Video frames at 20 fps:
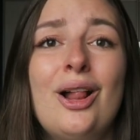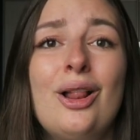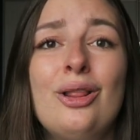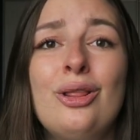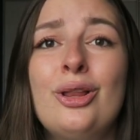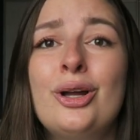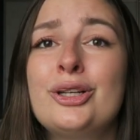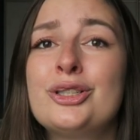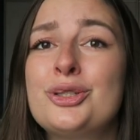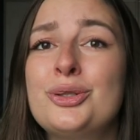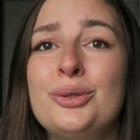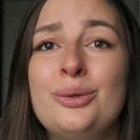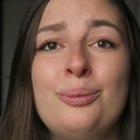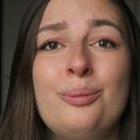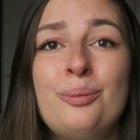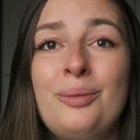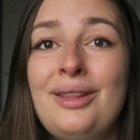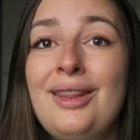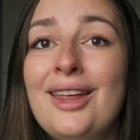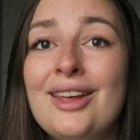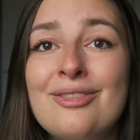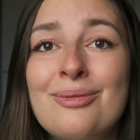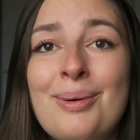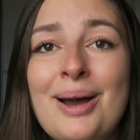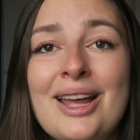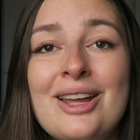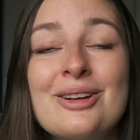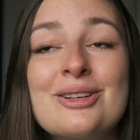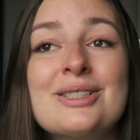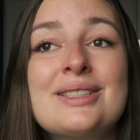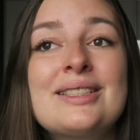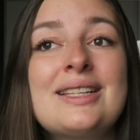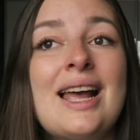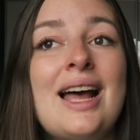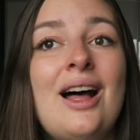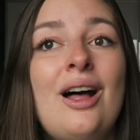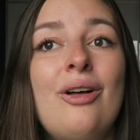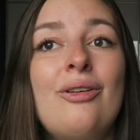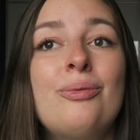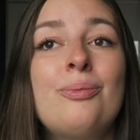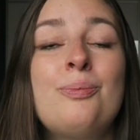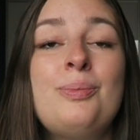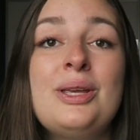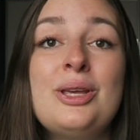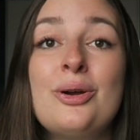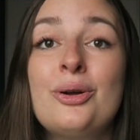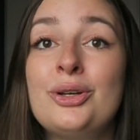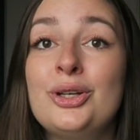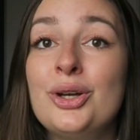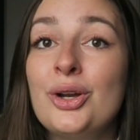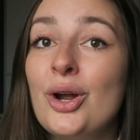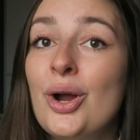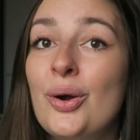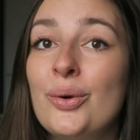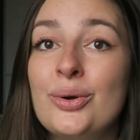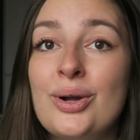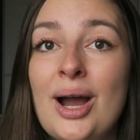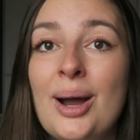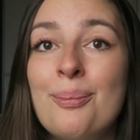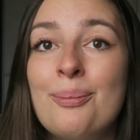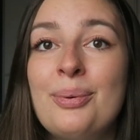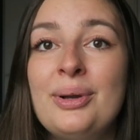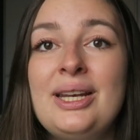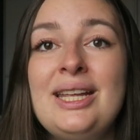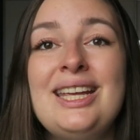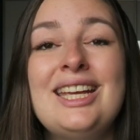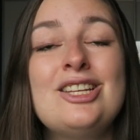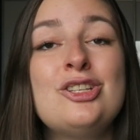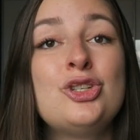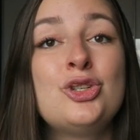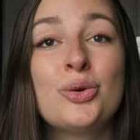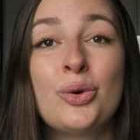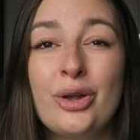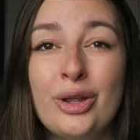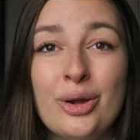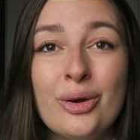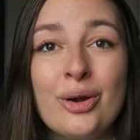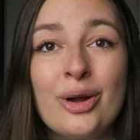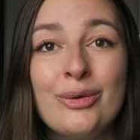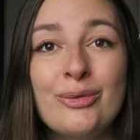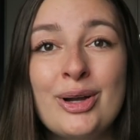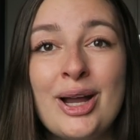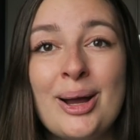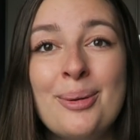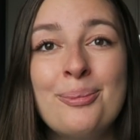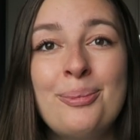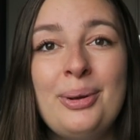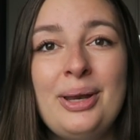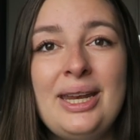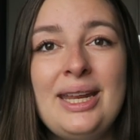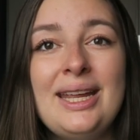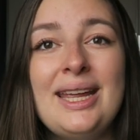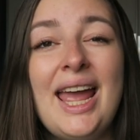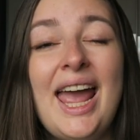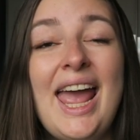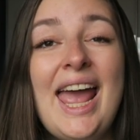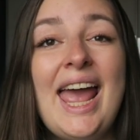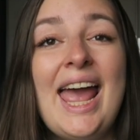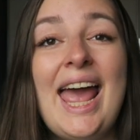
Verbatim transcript: learn to live by yourself, be on your own company, enjoy your own company,